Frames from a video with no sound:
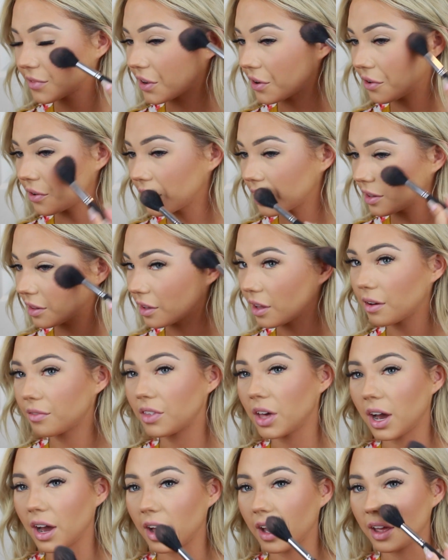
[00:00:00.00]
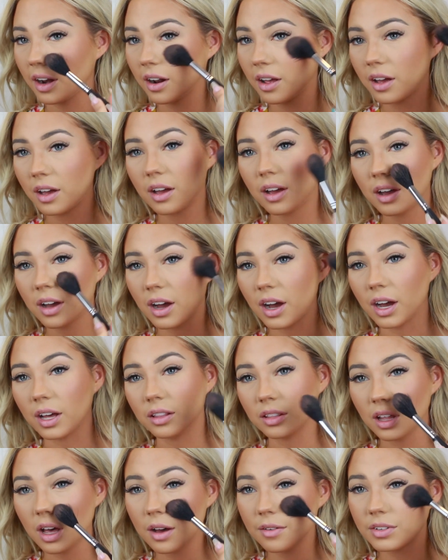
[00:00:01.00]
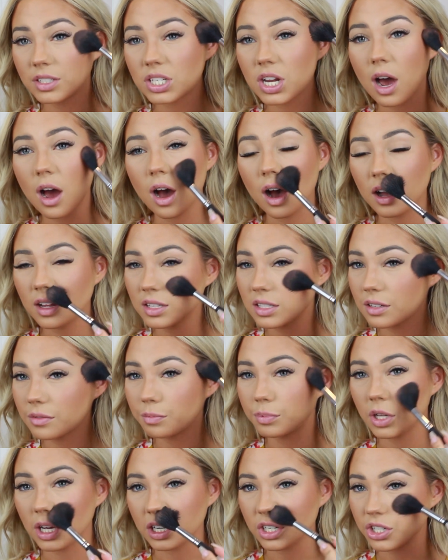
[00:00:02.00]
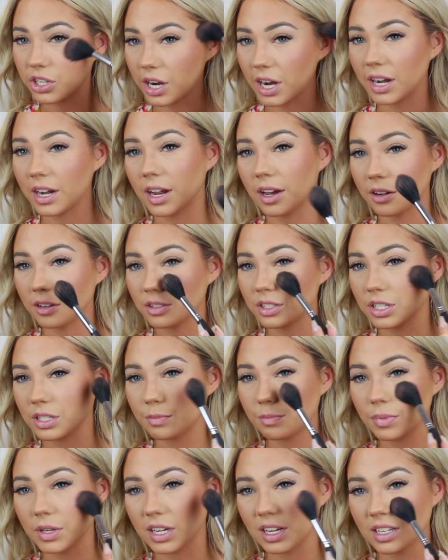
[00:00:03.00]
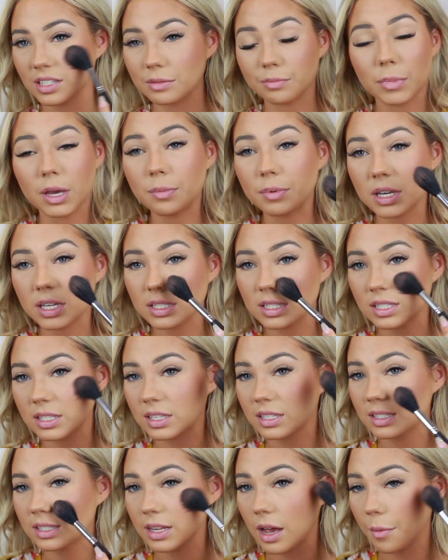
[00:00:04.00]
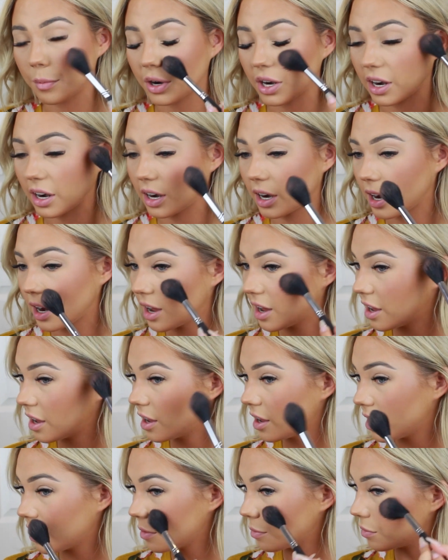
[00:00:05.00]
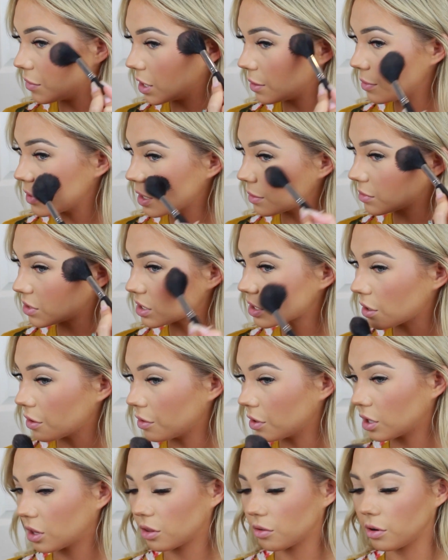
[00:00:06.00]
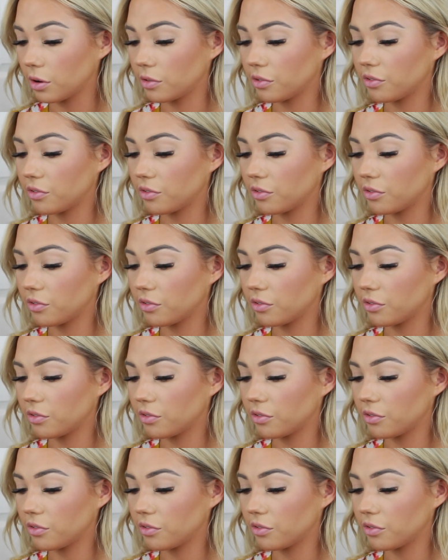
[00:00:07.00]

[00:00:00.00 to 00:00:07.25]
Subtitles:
Oh, I love that I love tons of blush right now just because maybe it's the summer, maybe I'm just going through a